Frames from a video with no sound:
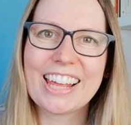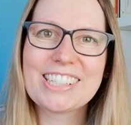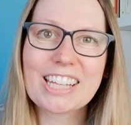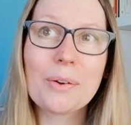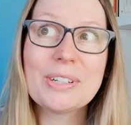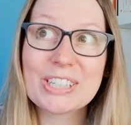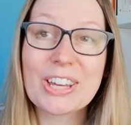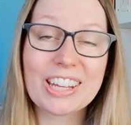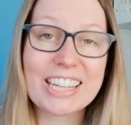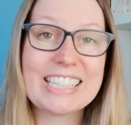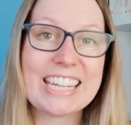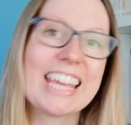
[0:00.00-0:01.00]
So it's a good
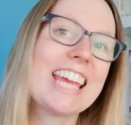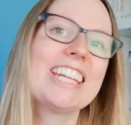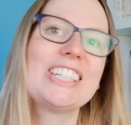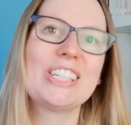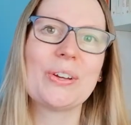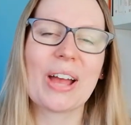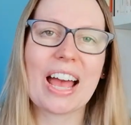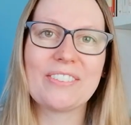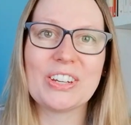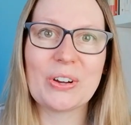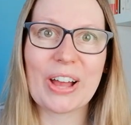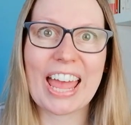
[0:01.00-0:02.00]
idea to
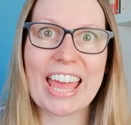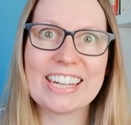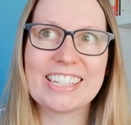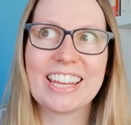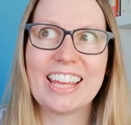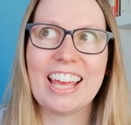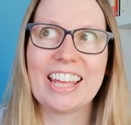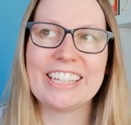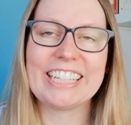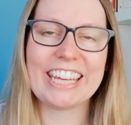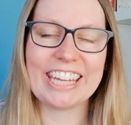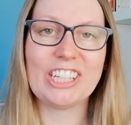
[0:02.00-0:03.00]
have in your head
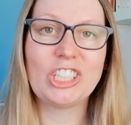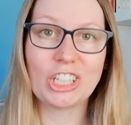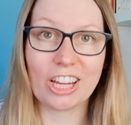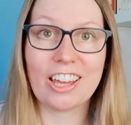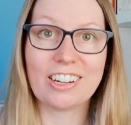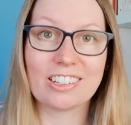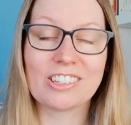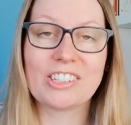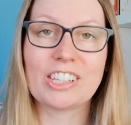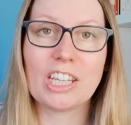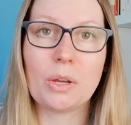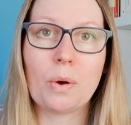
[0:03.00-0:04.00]
the key
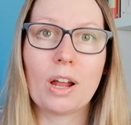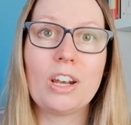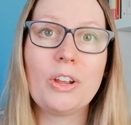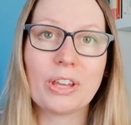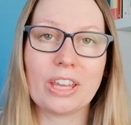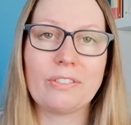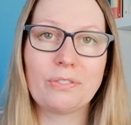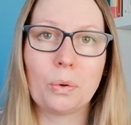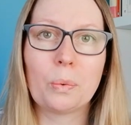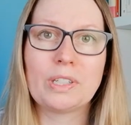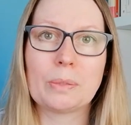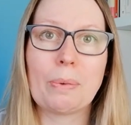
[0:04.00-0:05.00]
journals that you are looking
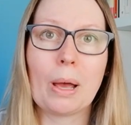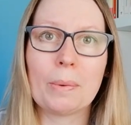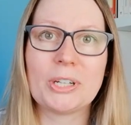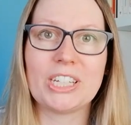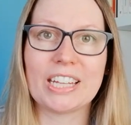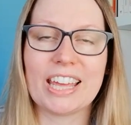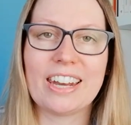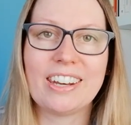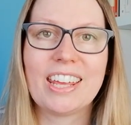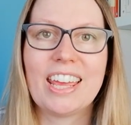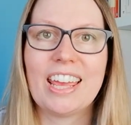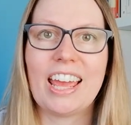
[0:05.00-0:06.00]
forward to publishing
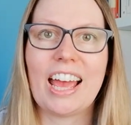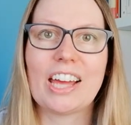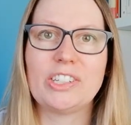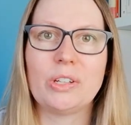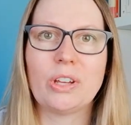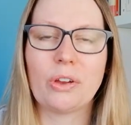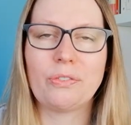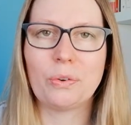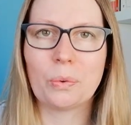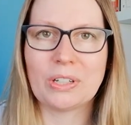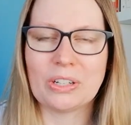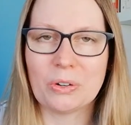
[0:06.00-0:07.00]
in as you go
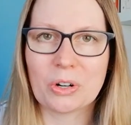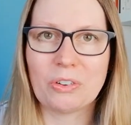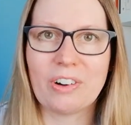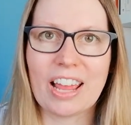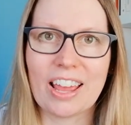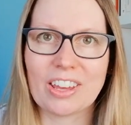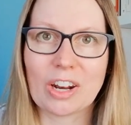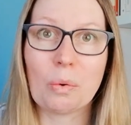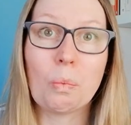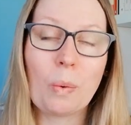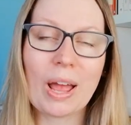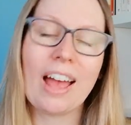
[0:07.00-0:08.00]
forward in your career. You
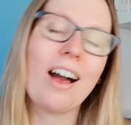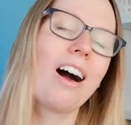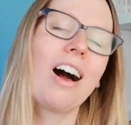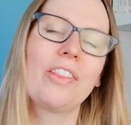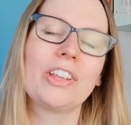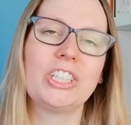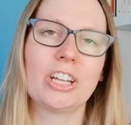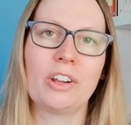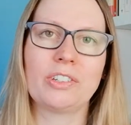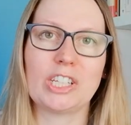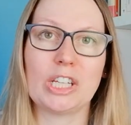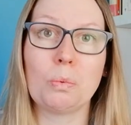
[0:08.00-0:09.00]
know, where are the
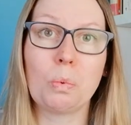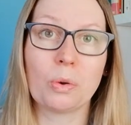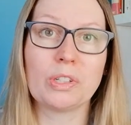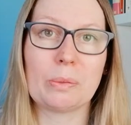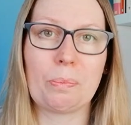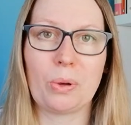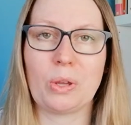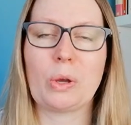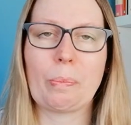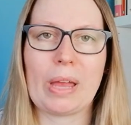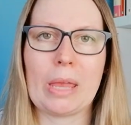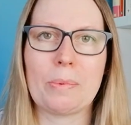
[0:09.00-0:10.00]
journals that you want to put
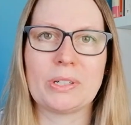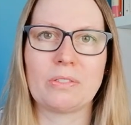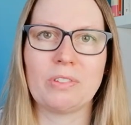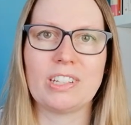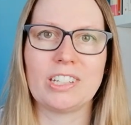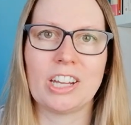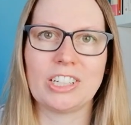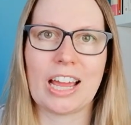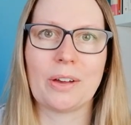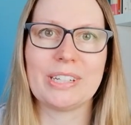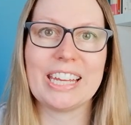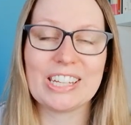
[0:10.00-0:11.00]
your papers and research
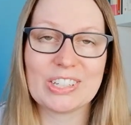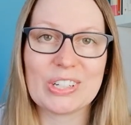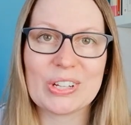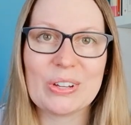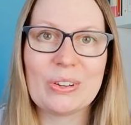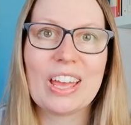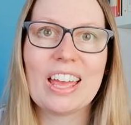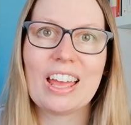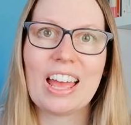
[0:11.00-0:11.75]
out into,